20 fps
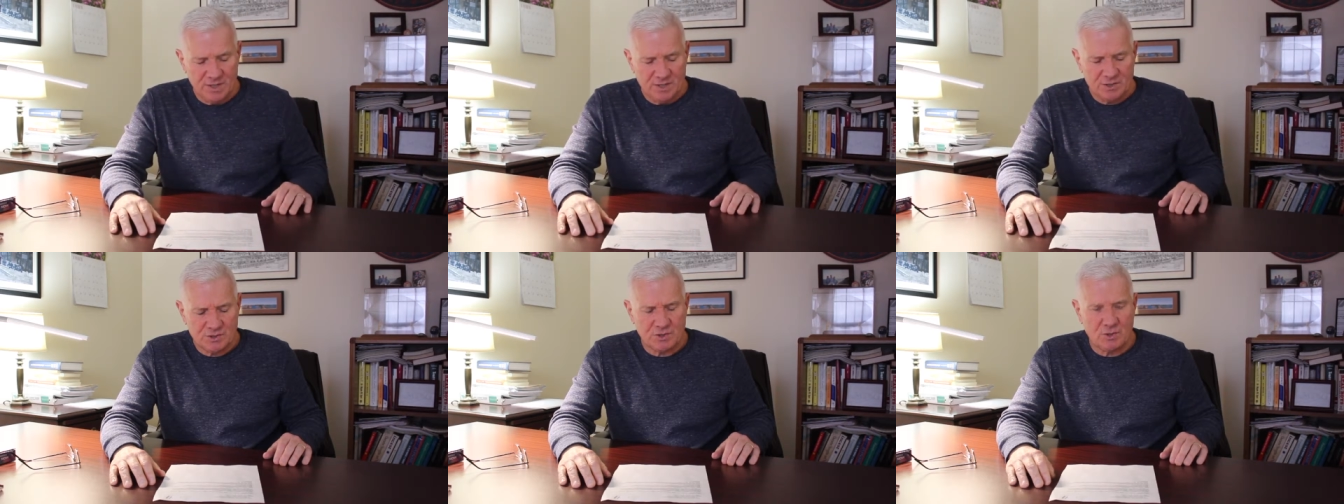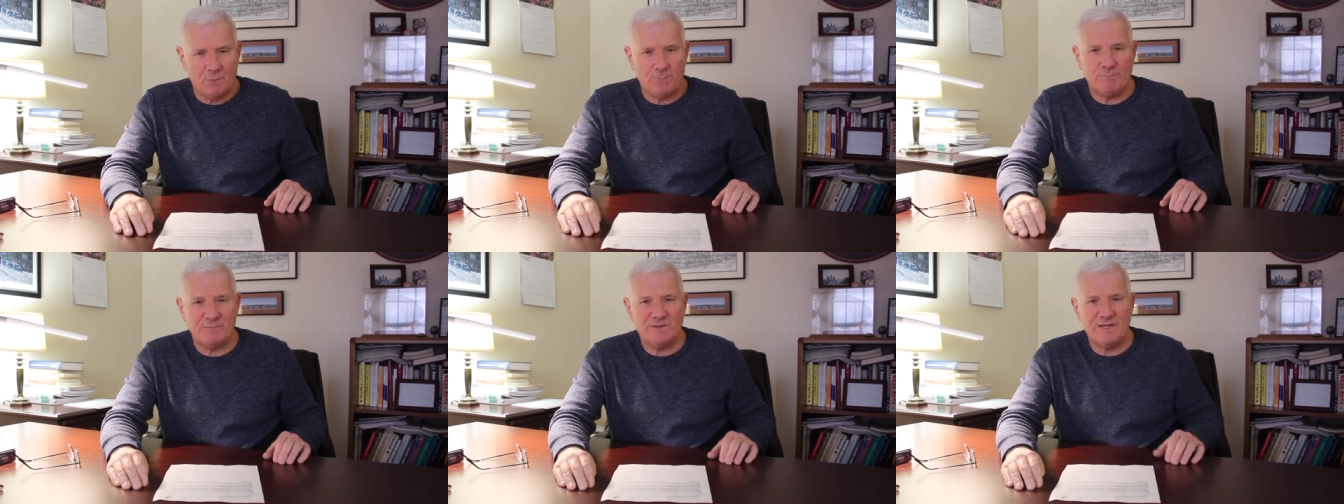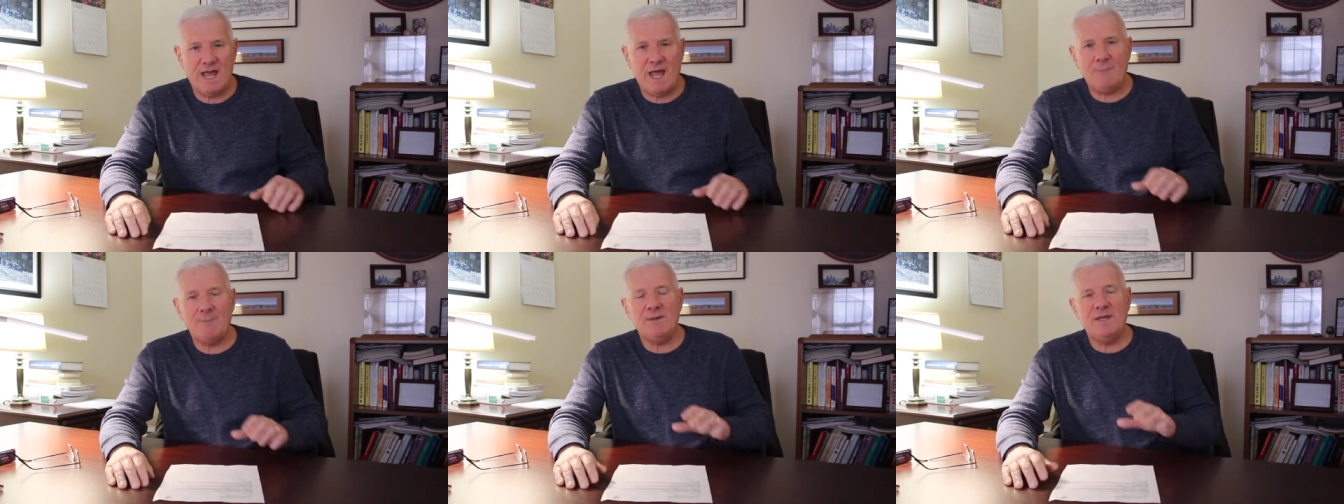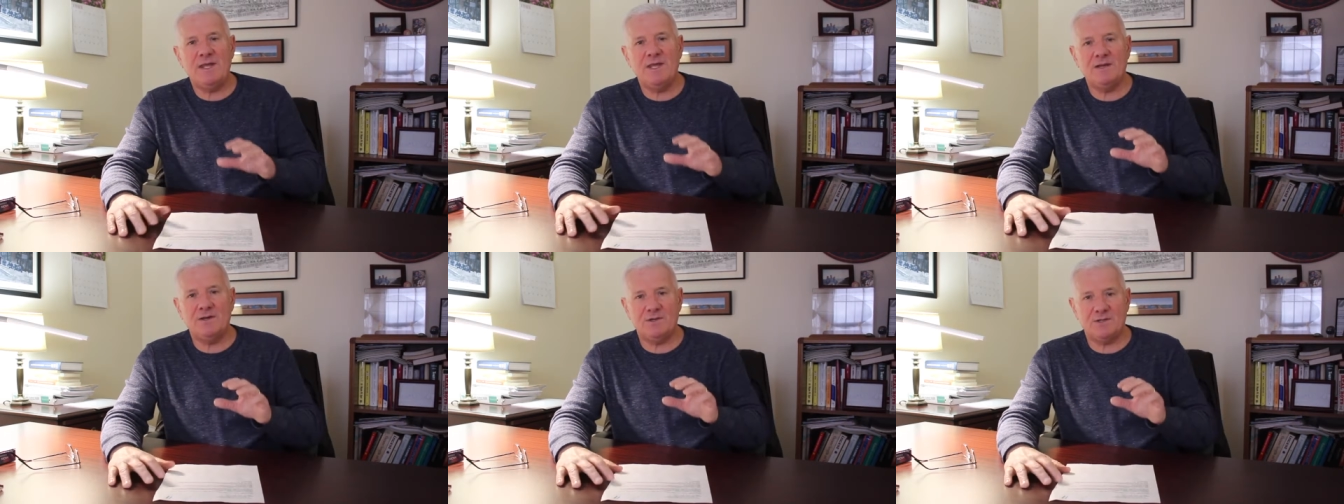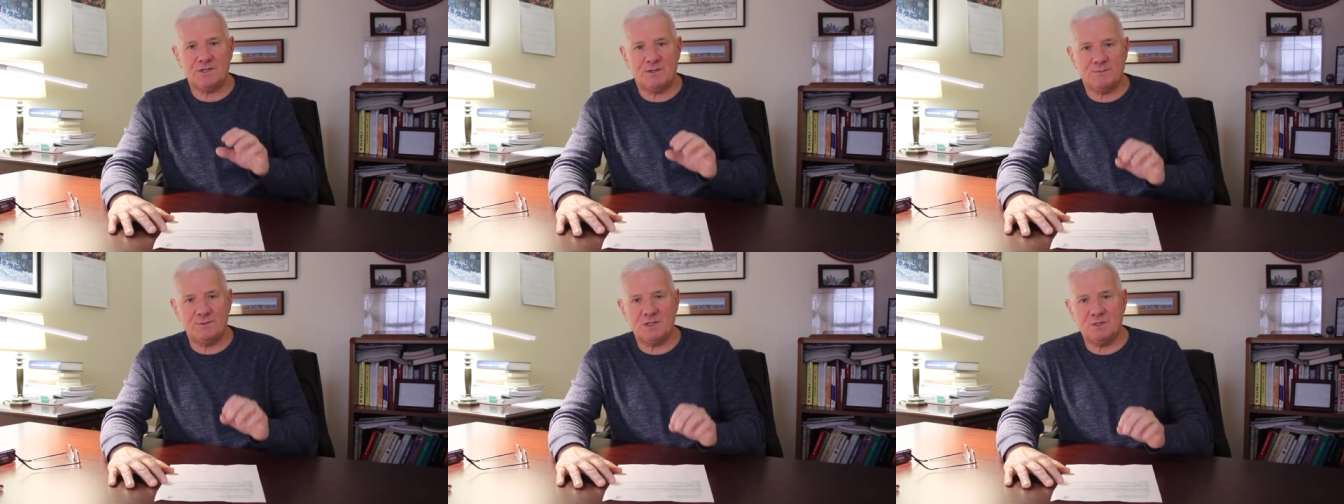So tapping
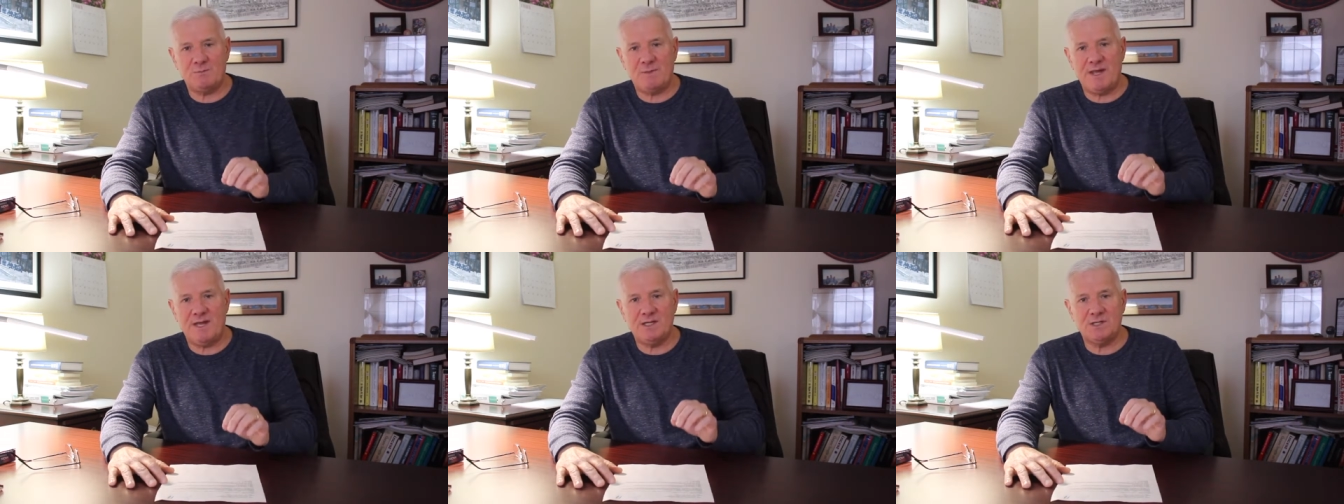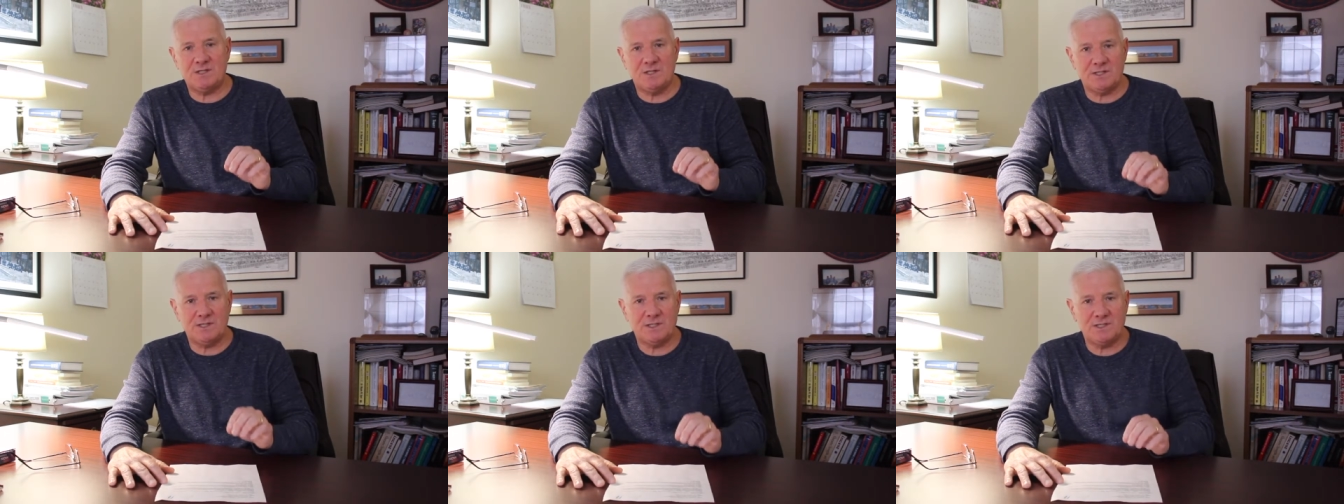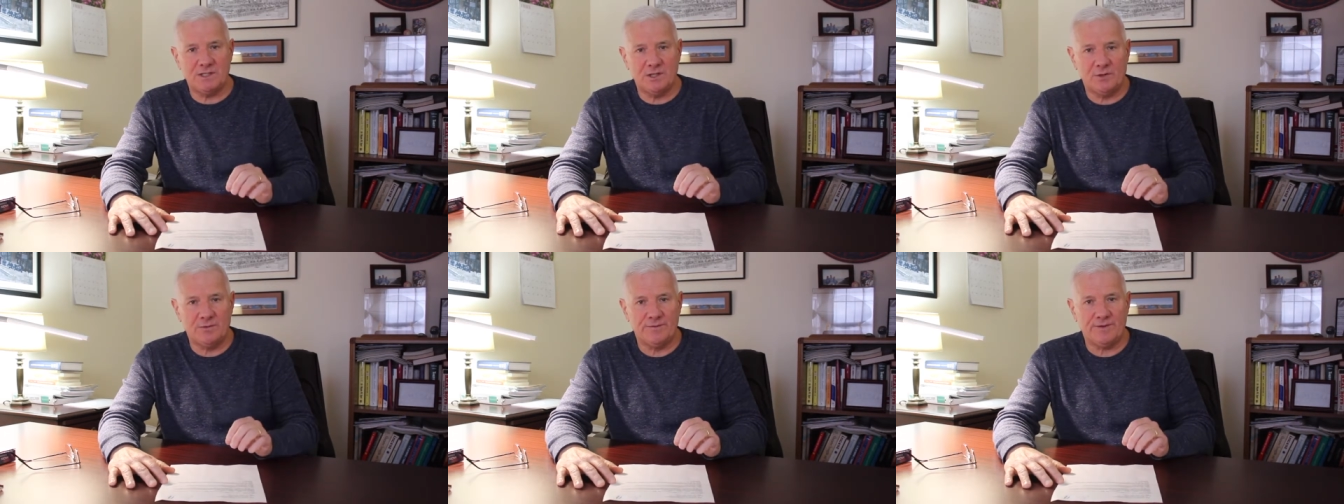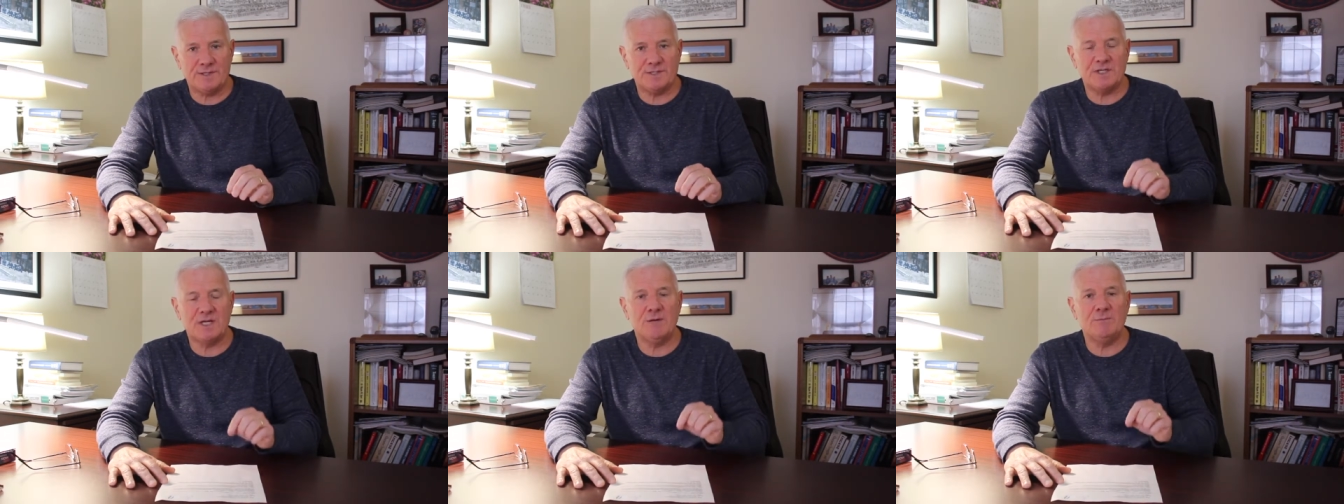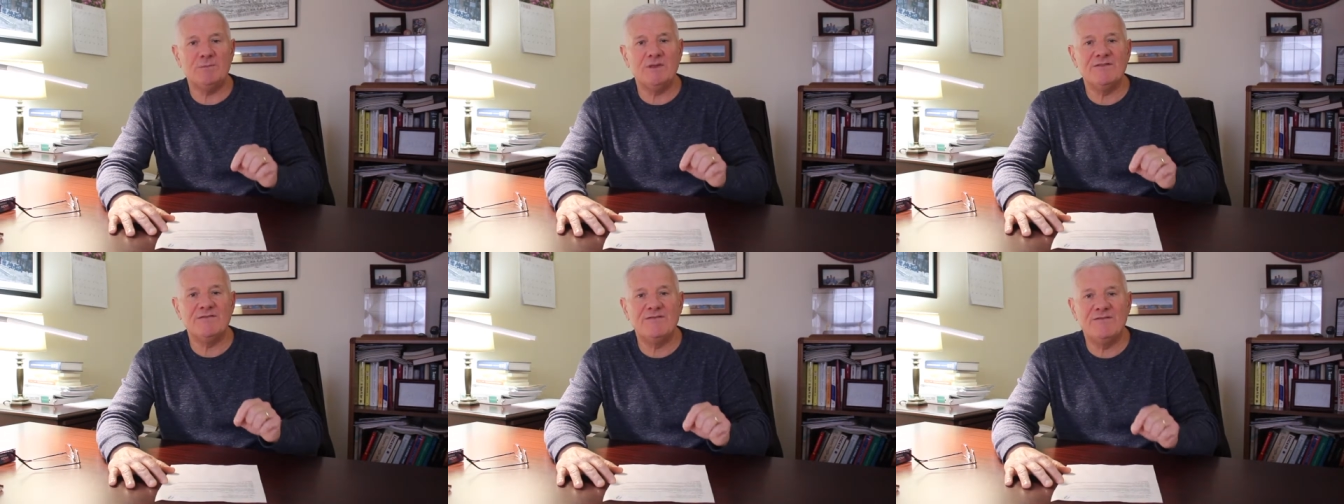into some space and stillness
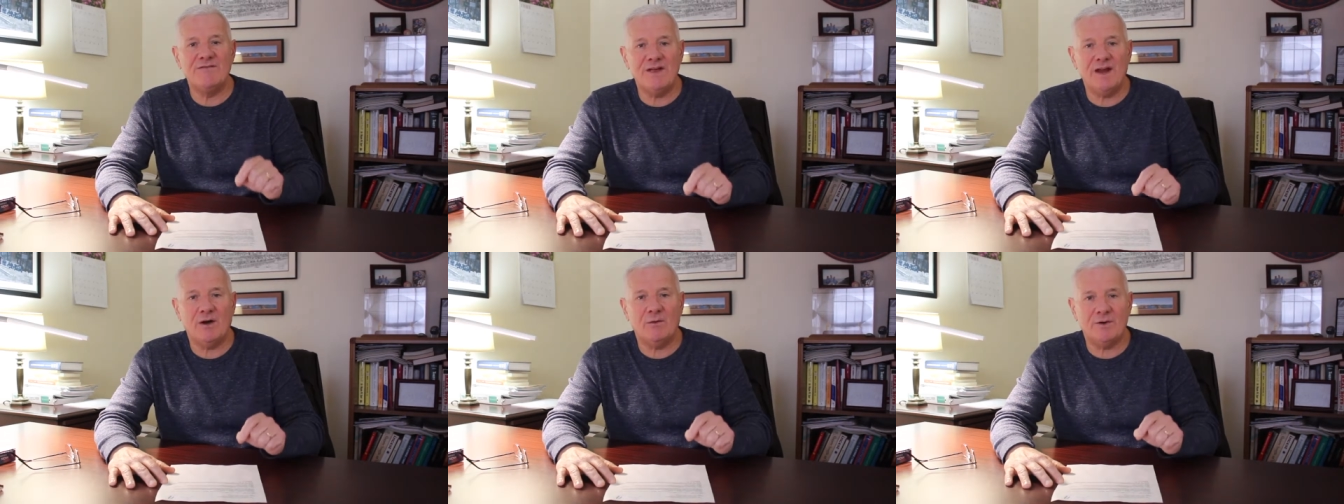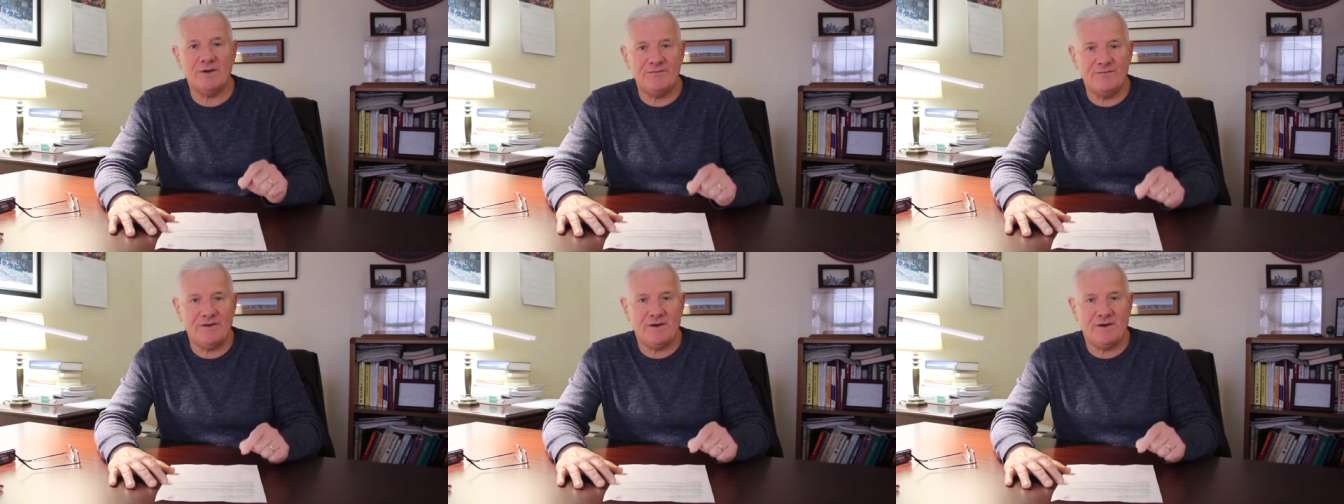can be very,